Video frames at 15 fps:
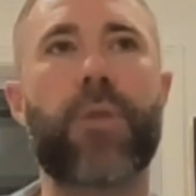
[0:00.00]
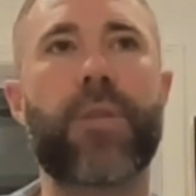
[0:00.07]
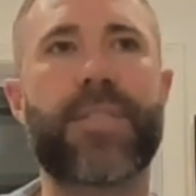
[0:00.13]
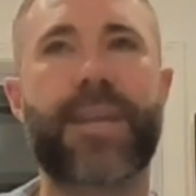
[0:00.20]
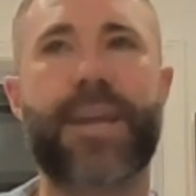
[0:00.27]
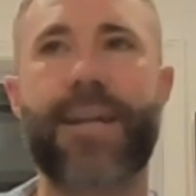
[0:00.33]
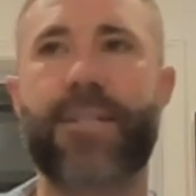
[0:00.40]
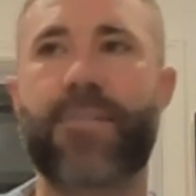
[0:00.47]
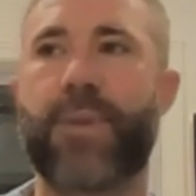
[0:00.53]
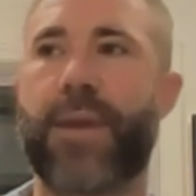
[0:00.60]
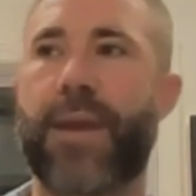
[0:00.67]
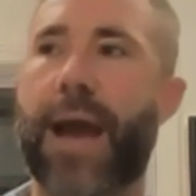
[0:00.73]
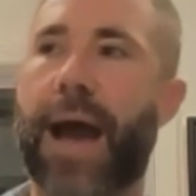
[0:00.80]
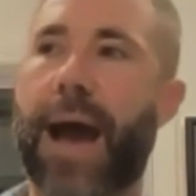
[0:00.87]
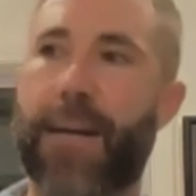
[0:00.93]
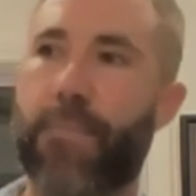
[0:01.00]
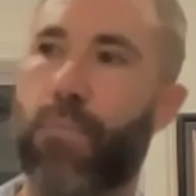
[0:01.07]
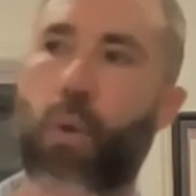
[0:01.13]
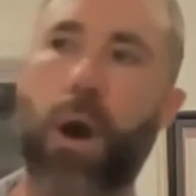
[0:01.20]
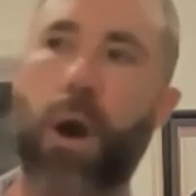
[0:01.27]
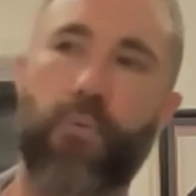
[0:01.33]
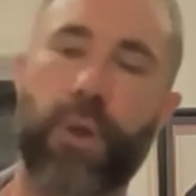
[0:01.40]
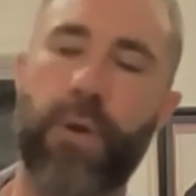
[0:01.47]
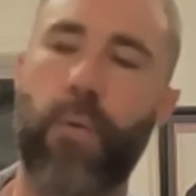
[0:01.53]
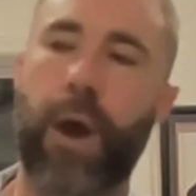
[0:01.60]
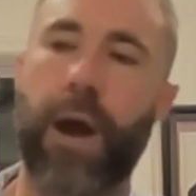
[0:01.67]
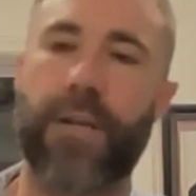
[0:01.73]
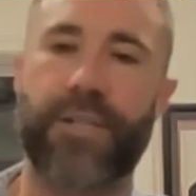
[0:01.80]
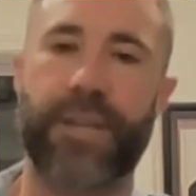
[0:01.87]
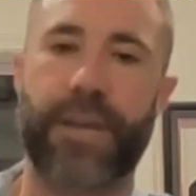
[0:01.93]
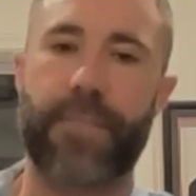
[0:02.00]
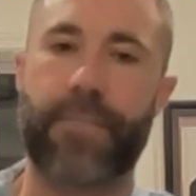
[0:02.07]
really stuck out to me, I'm rewatching